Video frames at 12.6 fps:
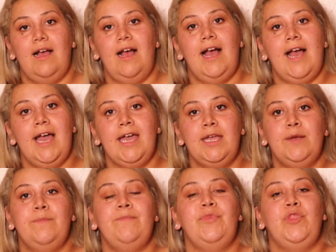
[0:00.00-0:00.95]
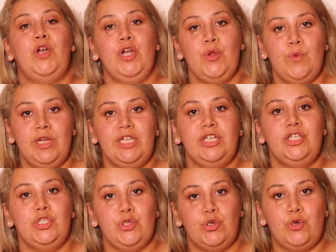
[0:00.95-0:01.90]
I'm 31
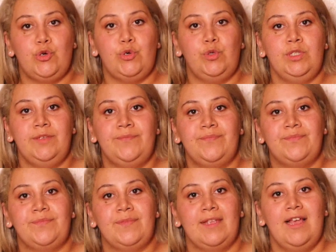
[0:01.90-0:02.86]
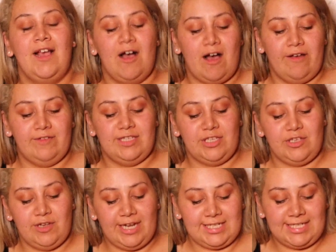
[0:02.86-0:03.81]
years old. Obviously,
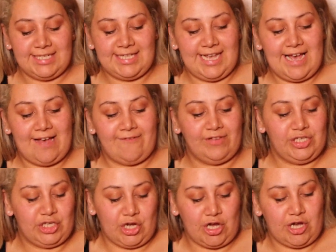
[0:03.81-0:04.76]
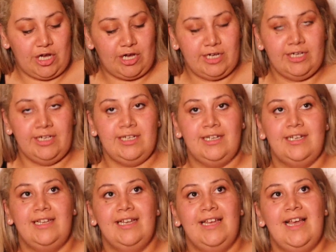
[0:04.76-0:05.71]
you guys can see I have a dog.
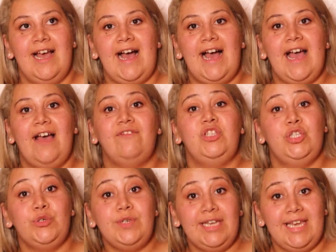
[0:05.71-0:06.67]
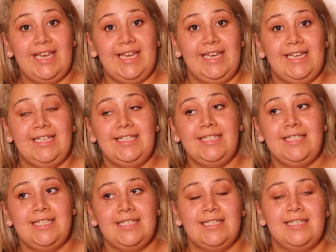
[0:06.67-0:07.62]
I have two kids,
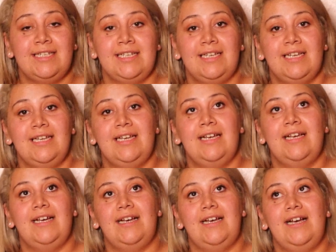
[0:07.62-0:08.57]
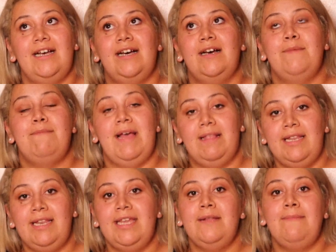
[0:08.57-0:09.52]
uh,
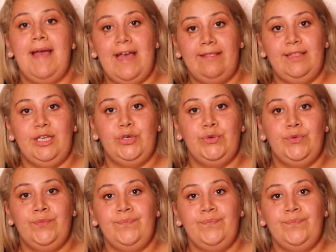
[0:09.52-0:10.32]
Melody and Matthew.